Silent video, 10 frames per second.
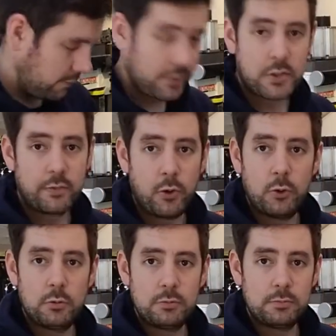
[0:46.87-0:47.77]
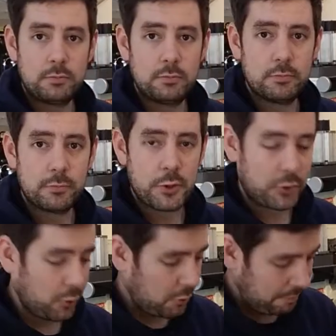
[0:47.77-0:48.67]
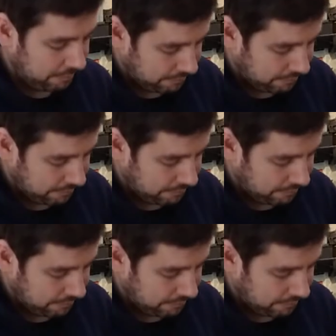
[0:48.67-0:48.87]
first of all, the saw.